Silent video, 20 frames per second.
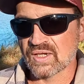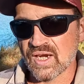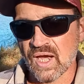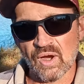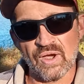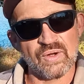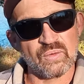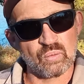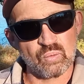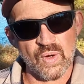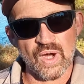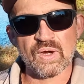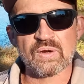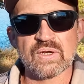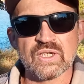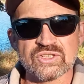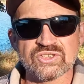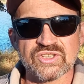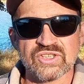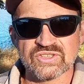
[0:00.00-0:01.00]
Now, in
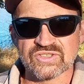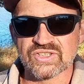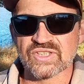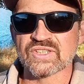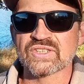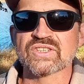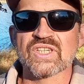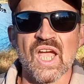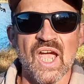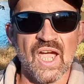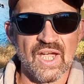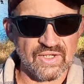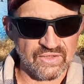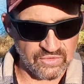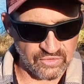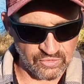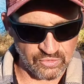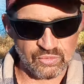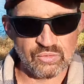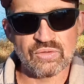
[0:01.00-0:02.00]
rare instances, I
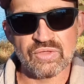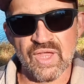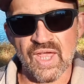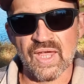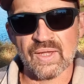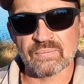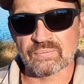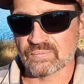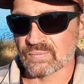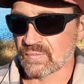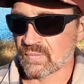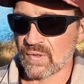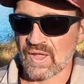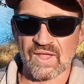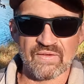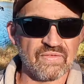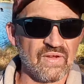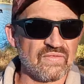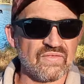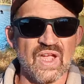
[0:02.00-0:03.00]
do that
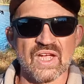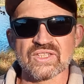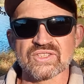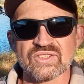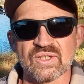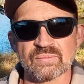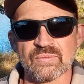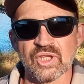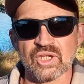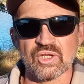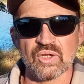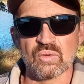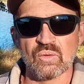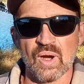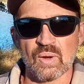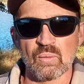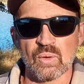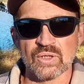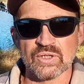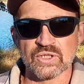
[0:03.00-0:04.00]
if I've got something
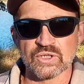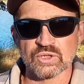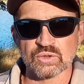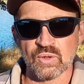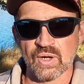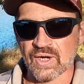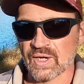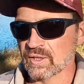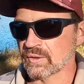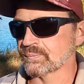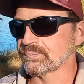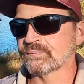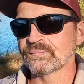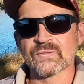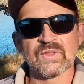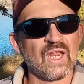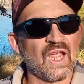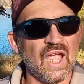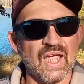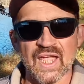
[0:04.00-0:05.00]
new I want to try out.
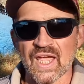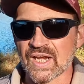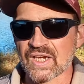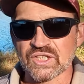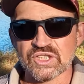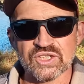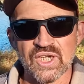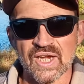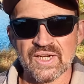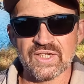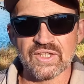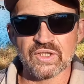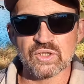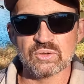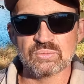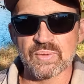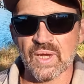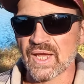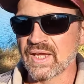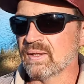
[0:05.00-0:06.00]
I got a shiny
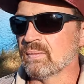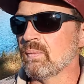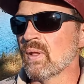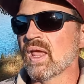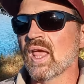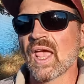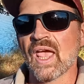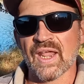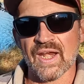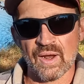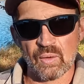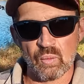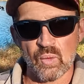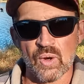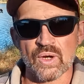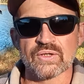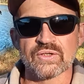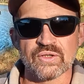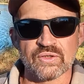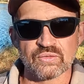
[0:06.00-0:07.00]
new bait, and I
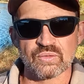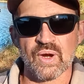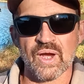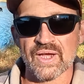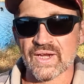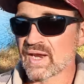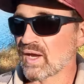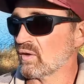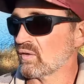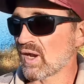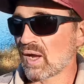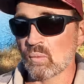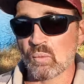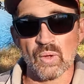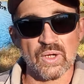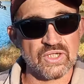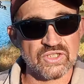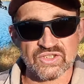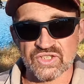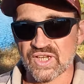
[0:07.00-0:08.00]
want to try it out. I
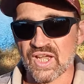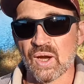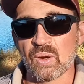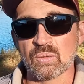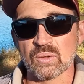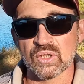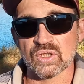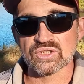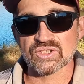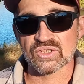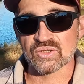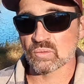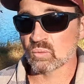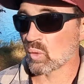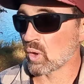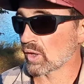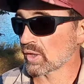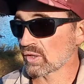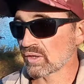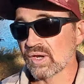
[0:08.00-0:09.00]
want to see how it looks in
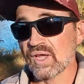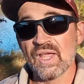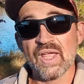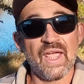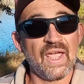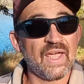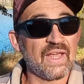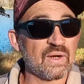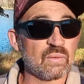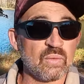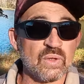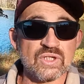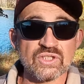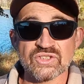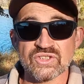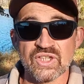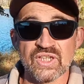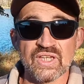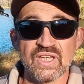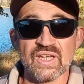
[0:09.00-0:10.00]
the water, and I want
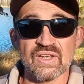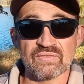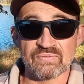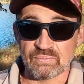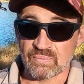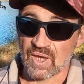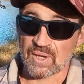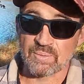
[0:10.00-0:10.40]
to see if